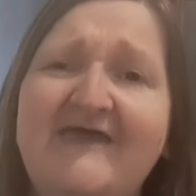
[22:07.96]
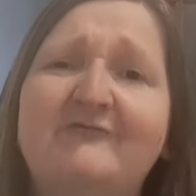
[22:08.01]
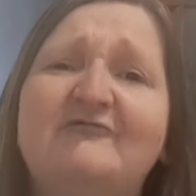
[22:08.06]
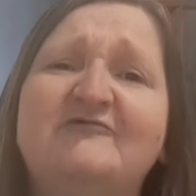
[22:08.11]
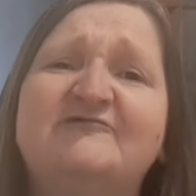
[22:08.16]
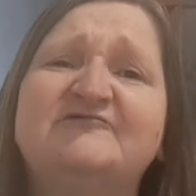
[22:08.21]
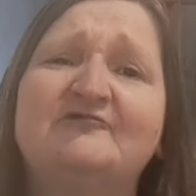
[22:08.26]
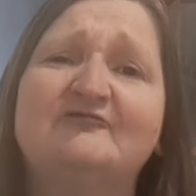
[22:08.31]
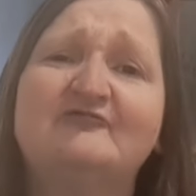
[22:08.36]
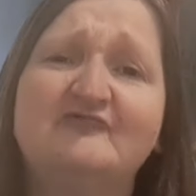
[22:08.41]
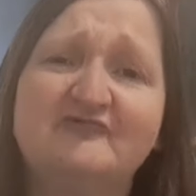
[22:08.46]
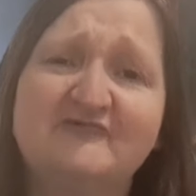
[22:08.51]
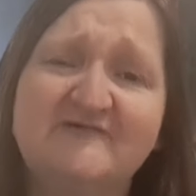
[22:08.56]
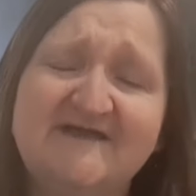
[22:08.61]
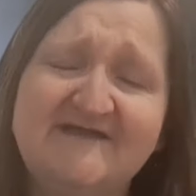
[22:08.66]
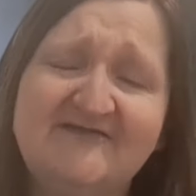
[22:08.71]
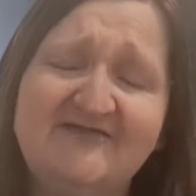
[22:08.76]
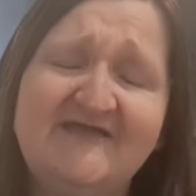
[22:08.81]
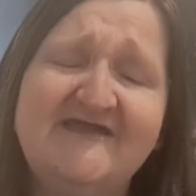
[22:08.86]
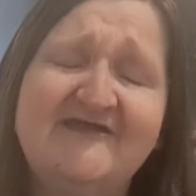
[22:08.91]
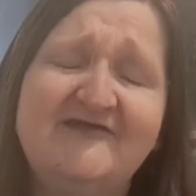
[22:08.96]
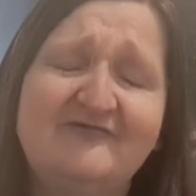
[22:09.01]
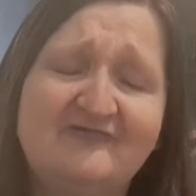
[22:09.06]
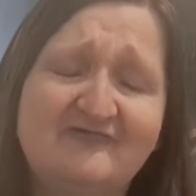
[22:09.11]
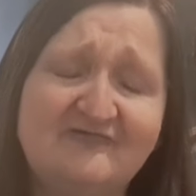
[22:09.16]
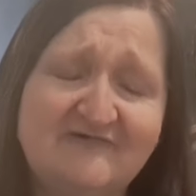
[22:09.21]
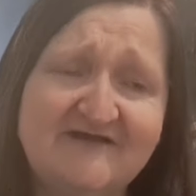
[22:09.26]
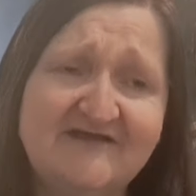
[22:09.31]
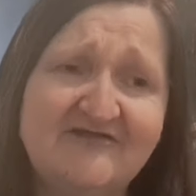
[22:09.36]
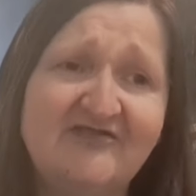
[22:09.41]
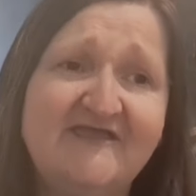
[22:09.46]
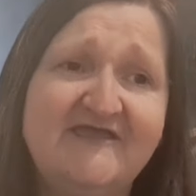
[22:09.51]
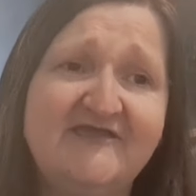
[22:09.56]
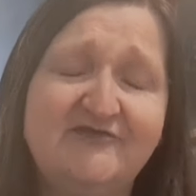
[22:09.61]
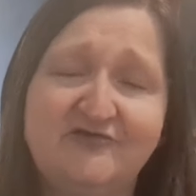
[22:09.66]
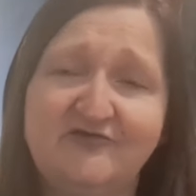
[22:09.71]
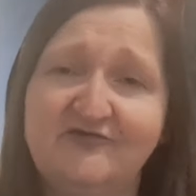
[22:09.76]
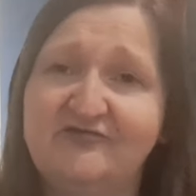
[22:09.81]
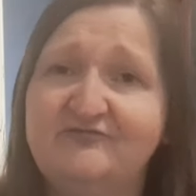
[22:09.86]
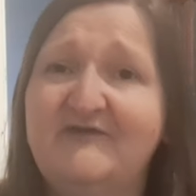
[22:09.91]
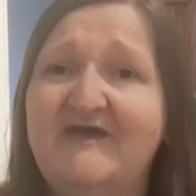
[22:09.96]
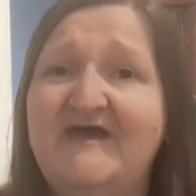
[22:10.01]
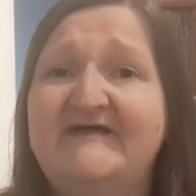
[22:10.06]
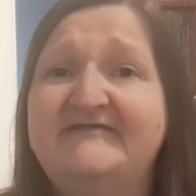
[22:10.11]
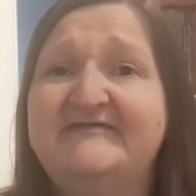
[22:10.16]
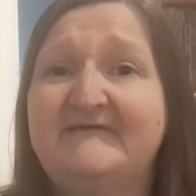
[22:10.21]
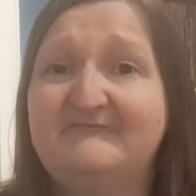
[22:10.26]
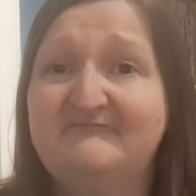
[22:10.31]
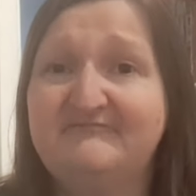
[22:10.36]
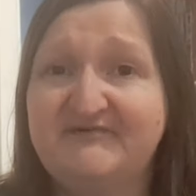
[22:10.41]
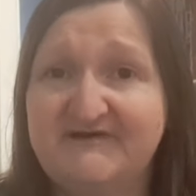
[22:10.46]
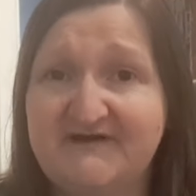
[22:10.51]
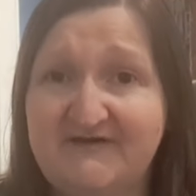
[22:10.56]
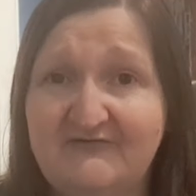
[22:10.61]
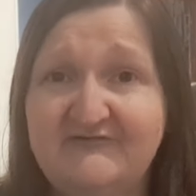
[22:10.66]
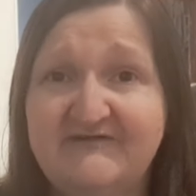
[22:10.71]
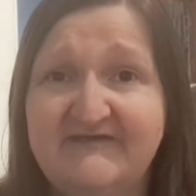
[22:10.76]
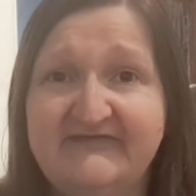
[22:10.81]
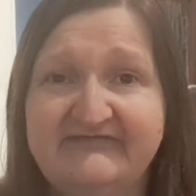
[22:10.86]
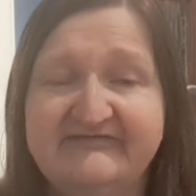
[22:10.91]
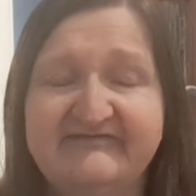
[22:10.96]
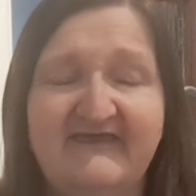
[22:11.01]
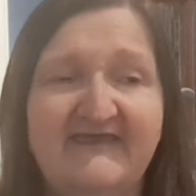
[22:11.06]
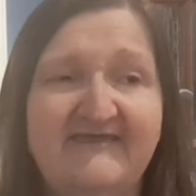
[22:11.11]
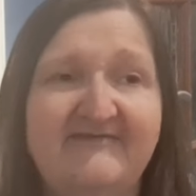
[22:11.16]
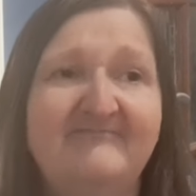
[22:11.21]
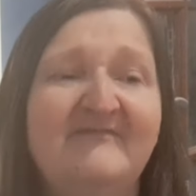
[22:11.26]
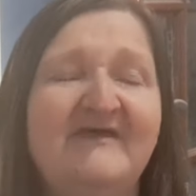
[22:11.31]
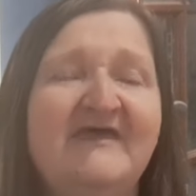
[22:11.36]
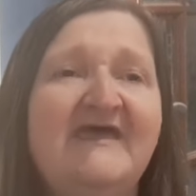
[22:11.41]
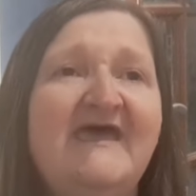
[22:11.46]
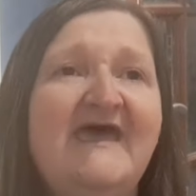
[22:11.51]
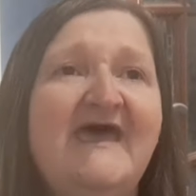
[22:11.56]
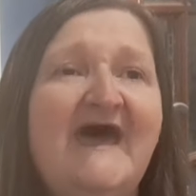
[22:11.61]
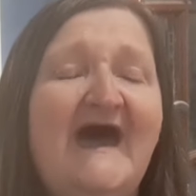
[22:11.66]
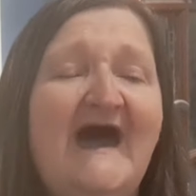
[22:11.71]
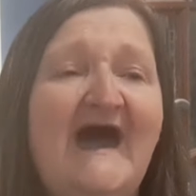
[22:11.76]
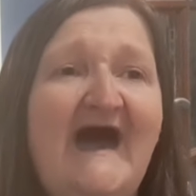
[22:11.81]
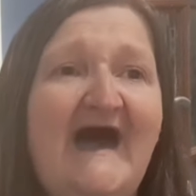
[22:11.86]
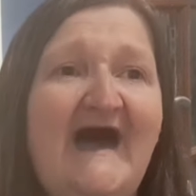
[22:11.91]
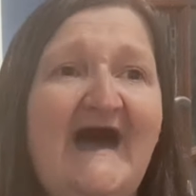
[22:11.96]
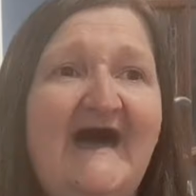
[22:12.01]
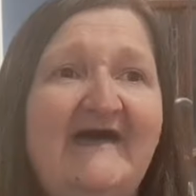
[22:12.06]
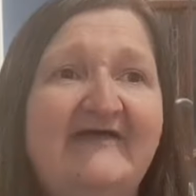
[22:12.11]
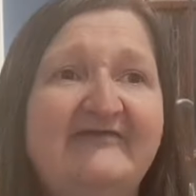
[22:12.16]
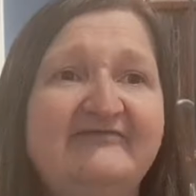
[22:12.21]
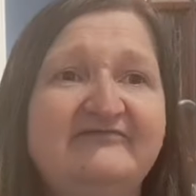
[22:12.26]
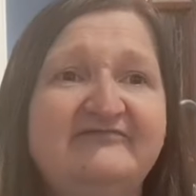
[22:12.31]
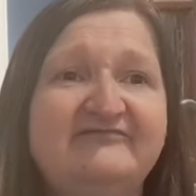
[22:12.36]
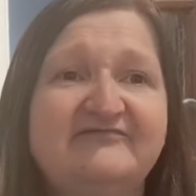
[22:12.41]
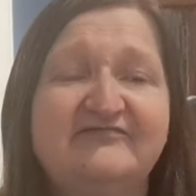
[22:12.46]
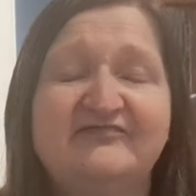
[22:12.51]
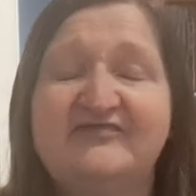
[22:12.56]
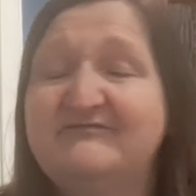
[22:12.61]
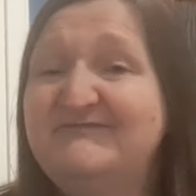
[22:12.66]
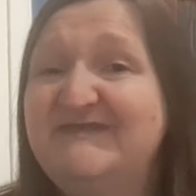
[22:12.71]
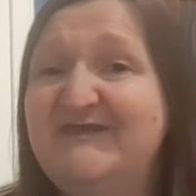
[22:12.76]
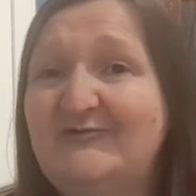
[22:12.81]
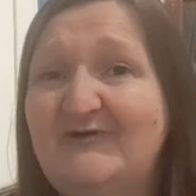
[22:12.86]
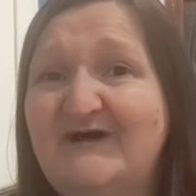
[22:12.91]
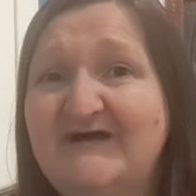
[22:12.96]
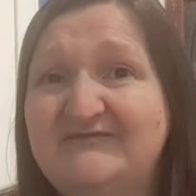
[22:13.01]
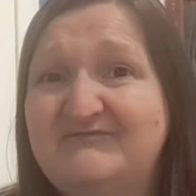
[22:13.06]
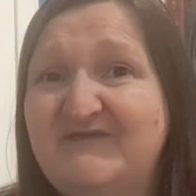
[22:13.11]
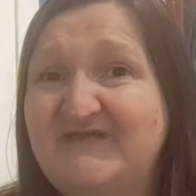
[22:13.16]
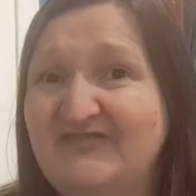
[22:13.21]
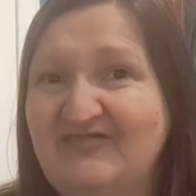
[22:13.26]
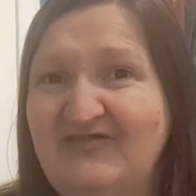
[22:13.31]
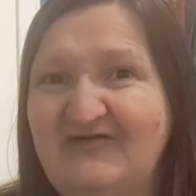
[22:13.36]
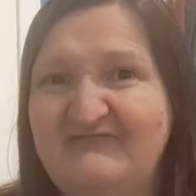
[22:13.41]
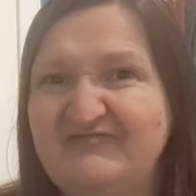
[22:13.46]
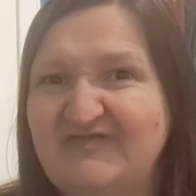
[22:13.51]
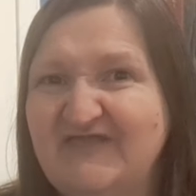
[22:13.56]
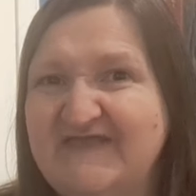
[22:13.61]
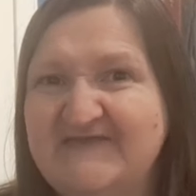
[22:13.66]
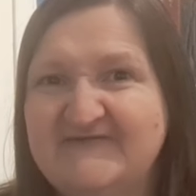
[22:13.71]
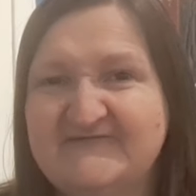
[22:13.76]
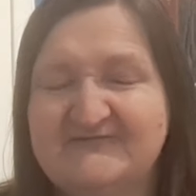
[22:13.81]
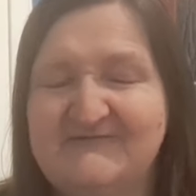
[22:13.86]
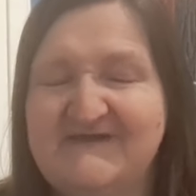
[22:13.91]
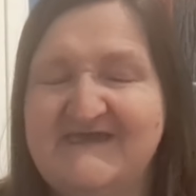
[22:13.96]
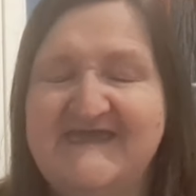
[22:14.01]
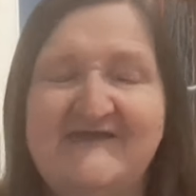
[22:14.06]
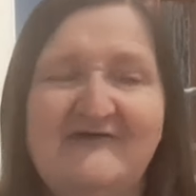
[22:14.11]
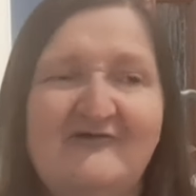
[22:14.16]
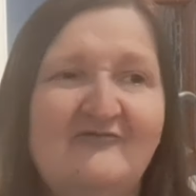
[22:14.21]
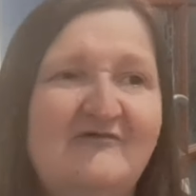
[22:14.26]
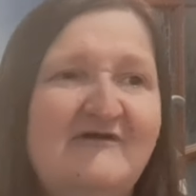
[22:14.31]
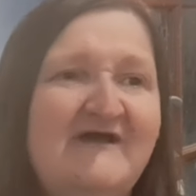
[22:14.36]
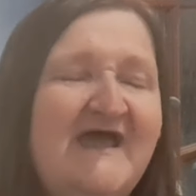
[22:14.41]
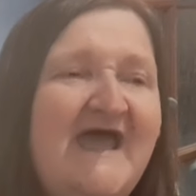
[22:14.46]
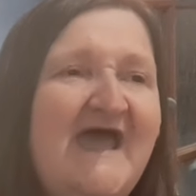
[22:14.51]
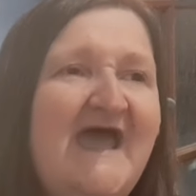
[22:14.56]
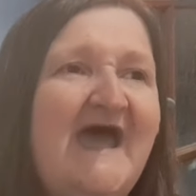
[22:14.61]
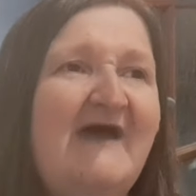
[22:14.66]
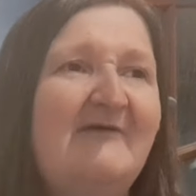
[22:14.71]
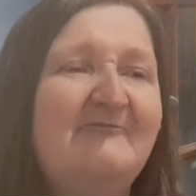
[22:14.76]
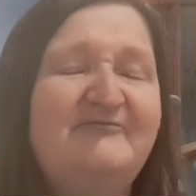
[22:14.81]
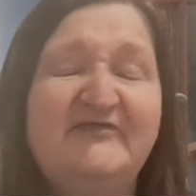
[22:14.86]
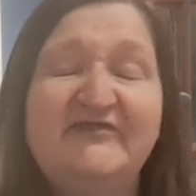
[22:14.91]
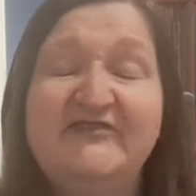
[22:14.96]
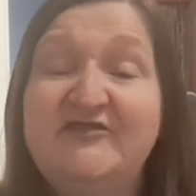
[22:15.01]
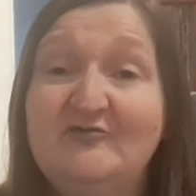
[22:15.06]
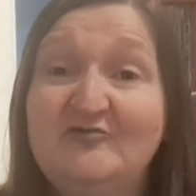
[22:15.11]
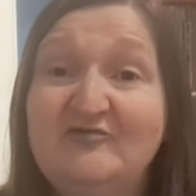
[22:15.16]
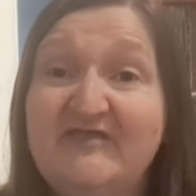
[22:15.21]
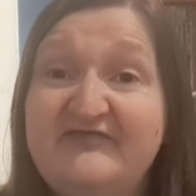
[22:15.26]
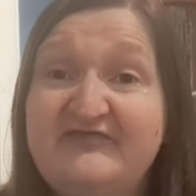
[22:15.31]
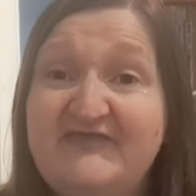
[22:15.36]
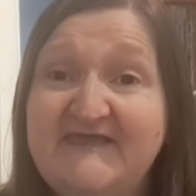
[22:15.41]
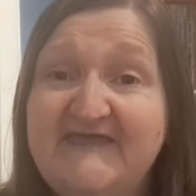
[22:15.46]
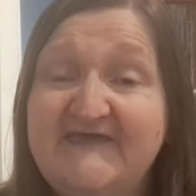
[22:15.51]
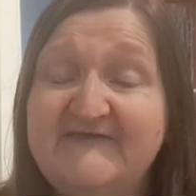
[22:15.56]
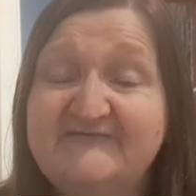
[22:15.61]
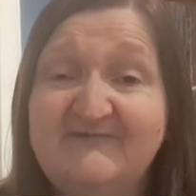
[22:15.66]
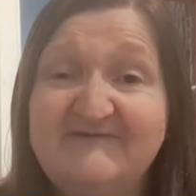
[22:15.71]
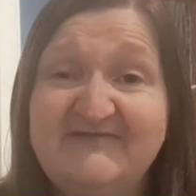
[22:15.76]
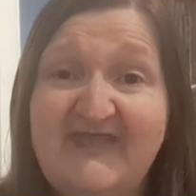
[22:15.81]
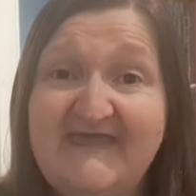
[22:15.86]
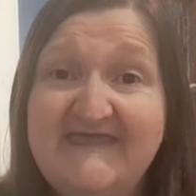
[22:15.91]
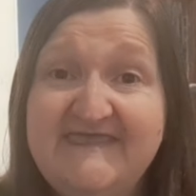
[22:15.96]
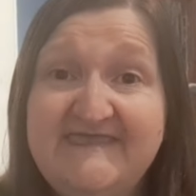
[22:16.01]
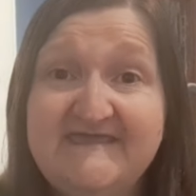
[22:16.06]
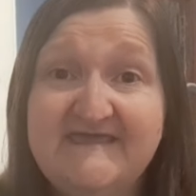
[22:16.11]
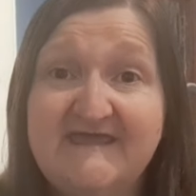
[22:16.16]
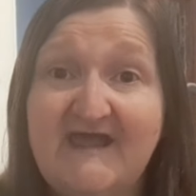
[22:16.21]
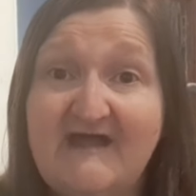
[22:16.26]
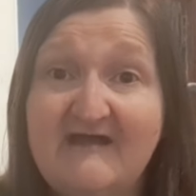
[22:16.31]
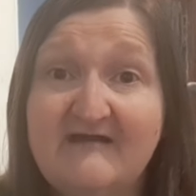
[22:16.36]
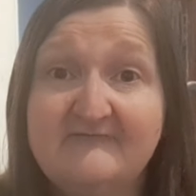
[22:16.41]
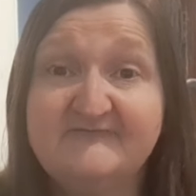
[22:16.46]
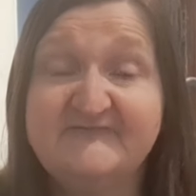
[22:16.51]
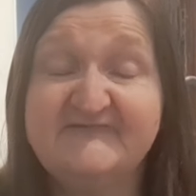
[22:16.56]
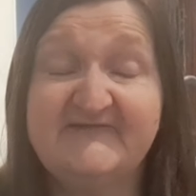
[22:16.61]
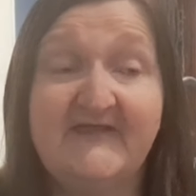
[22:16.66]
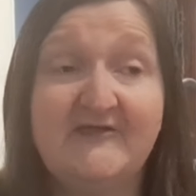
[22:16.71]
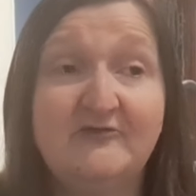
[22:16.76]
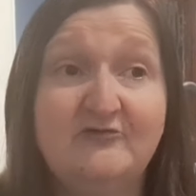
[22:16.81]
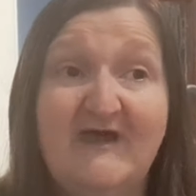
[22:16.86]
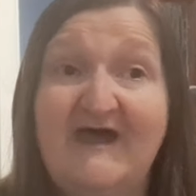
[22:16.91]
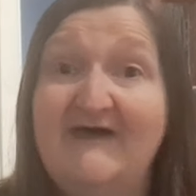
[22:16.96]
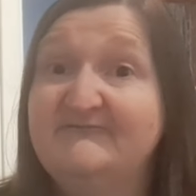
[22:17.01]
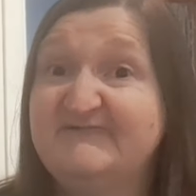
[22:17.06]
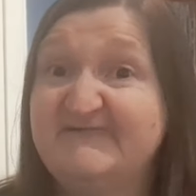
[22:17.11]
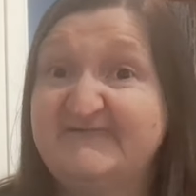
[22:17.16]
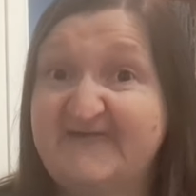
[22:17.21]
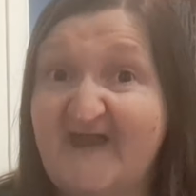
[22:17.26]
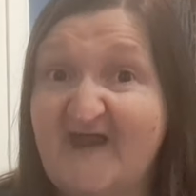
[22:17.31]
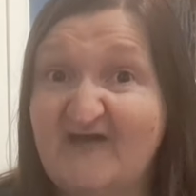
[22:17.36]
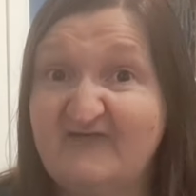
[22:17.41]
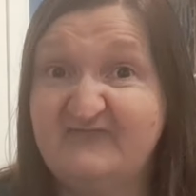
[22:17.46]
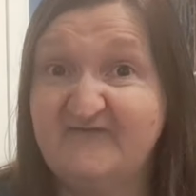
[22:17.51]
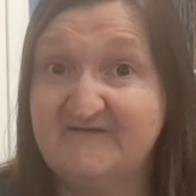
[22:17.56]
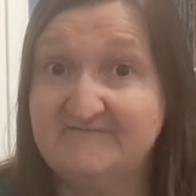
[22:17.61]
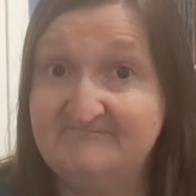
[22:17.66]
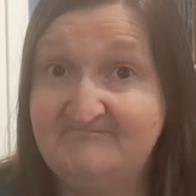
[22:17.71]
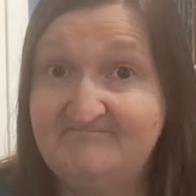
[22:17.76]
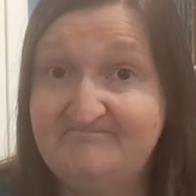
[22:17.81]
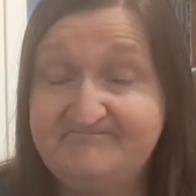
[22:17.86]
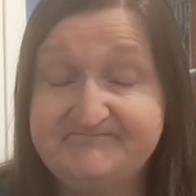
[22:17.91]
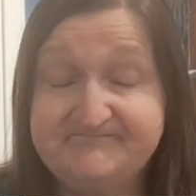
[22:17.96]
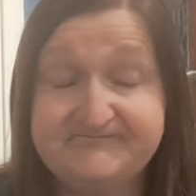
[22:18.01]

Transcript: it was really, really good. We had a brilliant time. And the meal had been lovely as well. But the only thing is, when I eat carbs now, I'm starving.